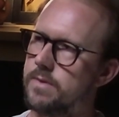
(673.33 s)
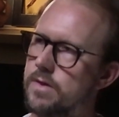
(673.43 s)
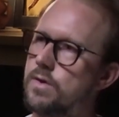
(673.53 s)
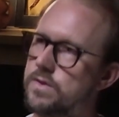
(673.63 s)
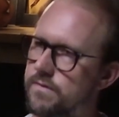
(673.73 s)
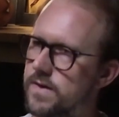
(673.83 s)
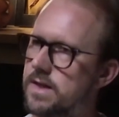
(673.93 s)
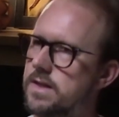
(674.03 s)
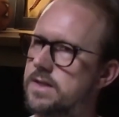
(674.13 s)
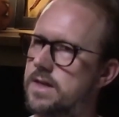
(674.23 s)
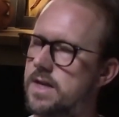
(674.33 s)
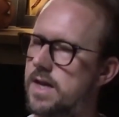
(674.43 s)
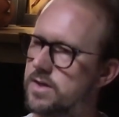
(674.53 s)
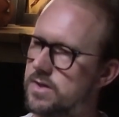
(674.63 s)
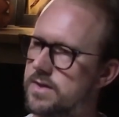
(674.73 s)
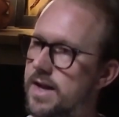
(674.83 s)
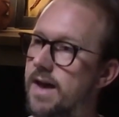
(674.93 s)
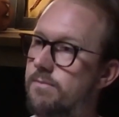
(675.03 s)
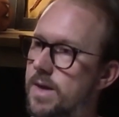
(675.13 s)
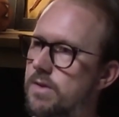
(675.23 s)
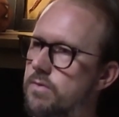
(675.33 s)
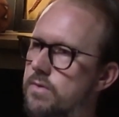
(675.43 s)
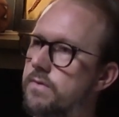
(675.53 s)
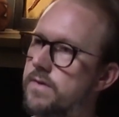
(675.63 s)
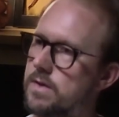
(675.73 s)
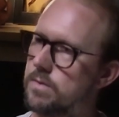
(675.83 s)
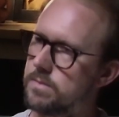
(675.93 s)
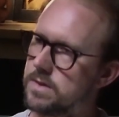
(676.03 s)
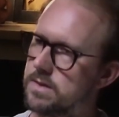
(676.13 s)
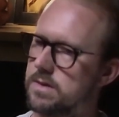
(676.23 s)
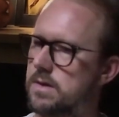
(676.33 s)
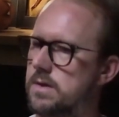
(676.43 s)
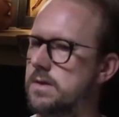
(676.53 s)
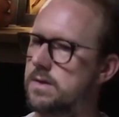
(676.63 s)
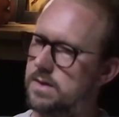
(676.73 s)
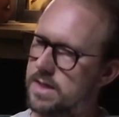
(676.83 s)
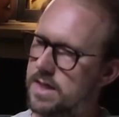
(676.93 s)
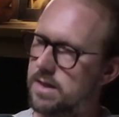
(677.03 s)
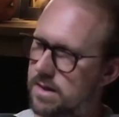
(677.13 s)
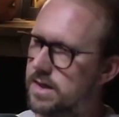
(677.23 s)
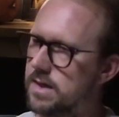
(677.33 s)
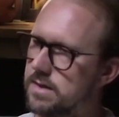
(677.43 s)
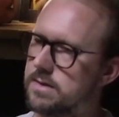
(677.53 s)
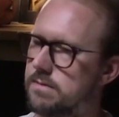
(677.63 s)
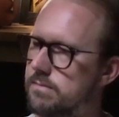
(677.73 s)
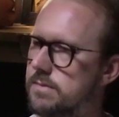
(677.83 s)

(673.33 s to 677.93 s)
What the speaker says: those feelings and connections that I've made through films in these,